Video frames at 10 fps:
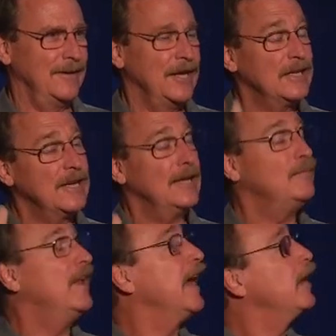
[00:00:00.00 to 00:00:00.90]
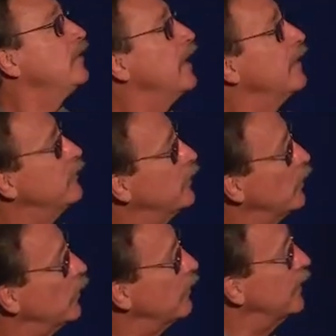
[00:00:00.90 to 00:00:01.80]
It came down to heaven to
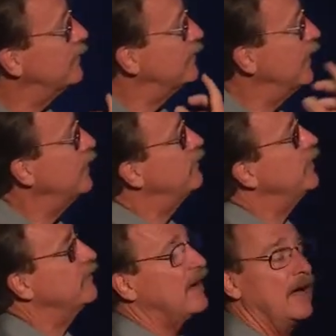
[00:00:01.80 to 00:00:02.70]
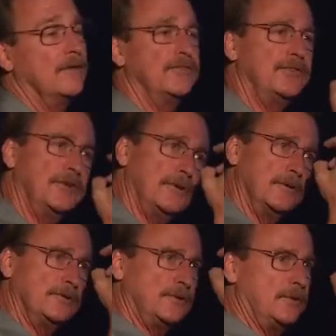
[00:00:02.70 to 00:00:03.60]
earth. That state of the evolved soul
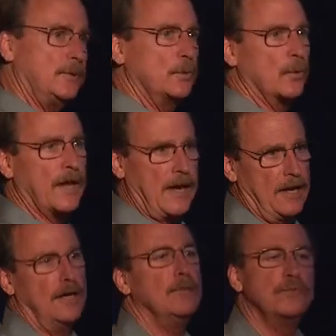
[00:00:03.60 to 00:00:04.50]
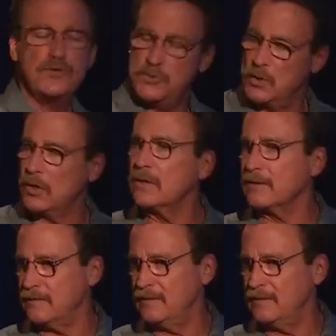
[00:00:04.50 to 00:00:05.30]
came to earth.